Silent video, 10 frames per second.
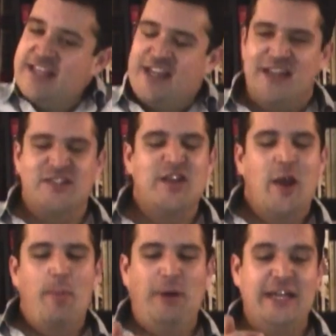it does.
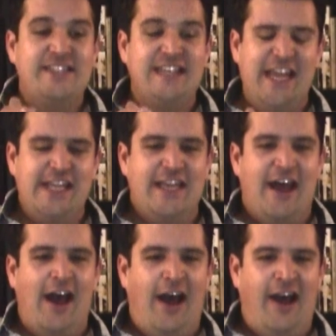But it's it
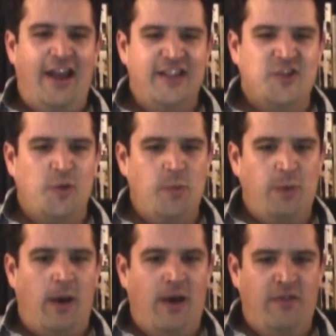uh, is a
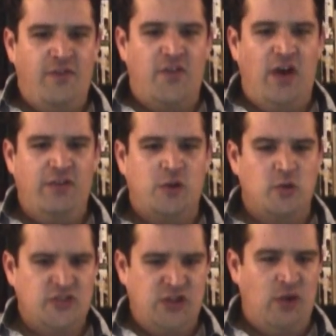group of of
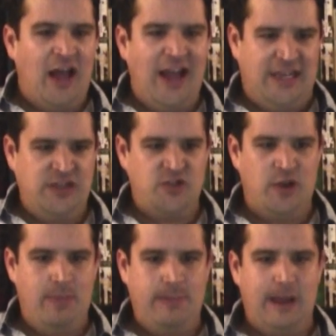girls that go on a hiking
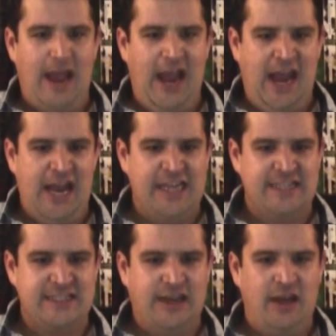trip,
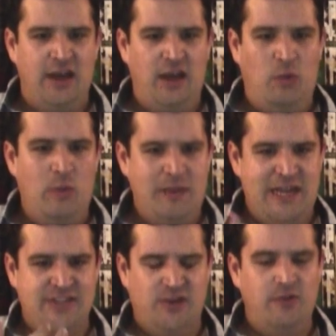and uh, a woman
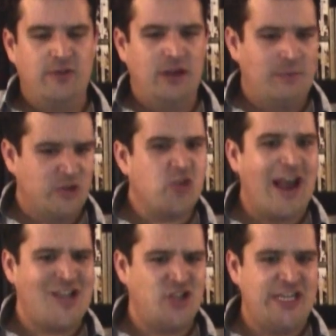has to overcome a
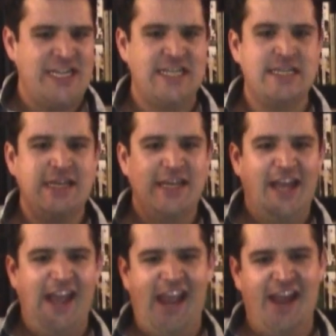tragedy
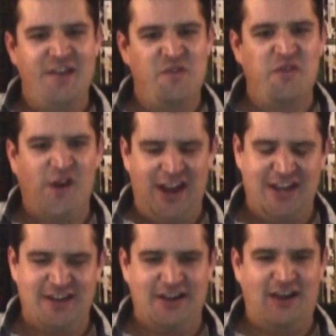and
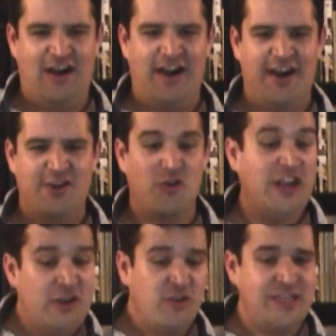fight uh, her
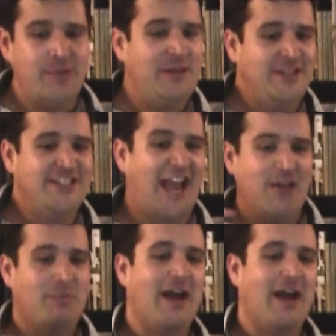inner demons and